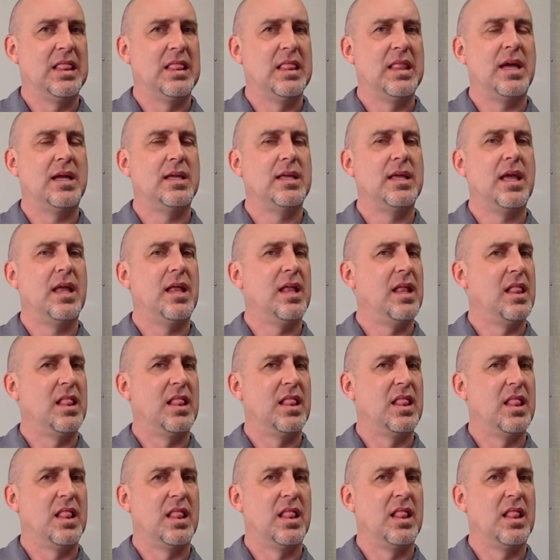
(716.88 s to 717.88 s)
not yet.
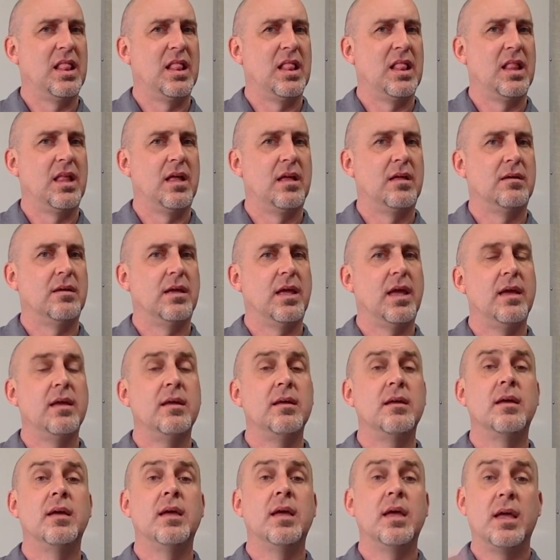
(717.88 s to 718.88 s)
Okay?
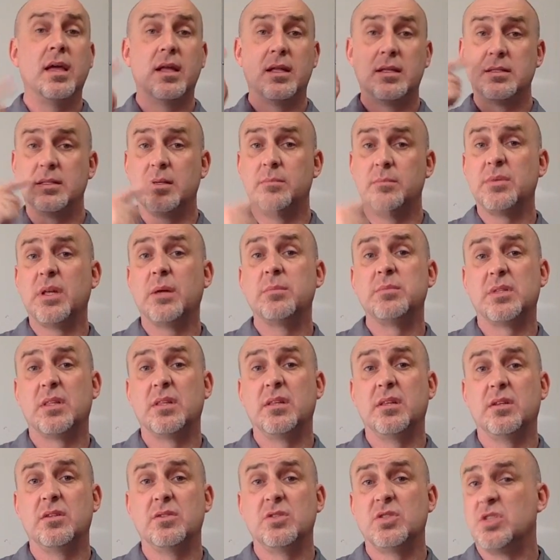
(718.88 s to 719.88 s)
Sometimes a
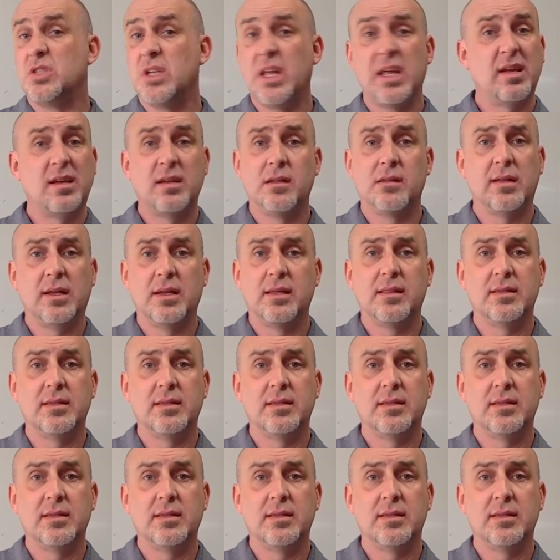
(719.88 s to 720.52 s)
little shake like